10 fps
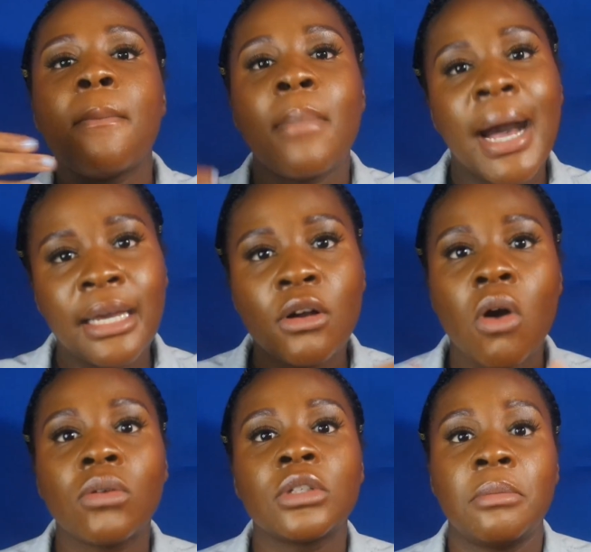my
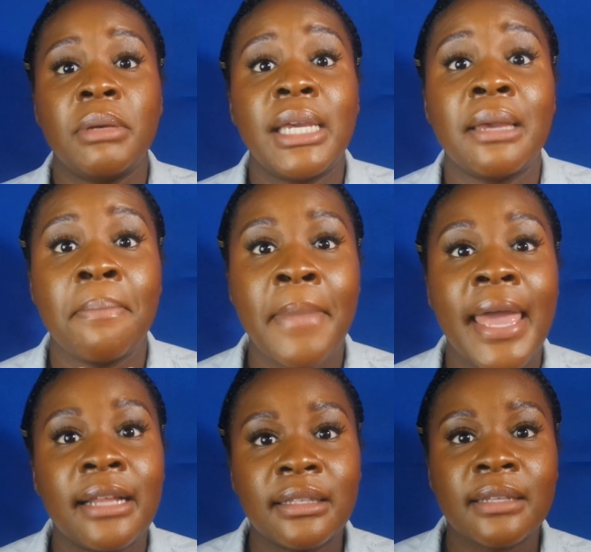goals are being
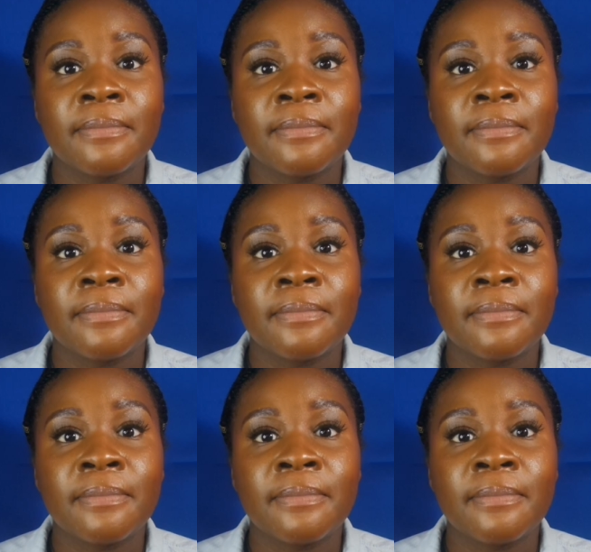met?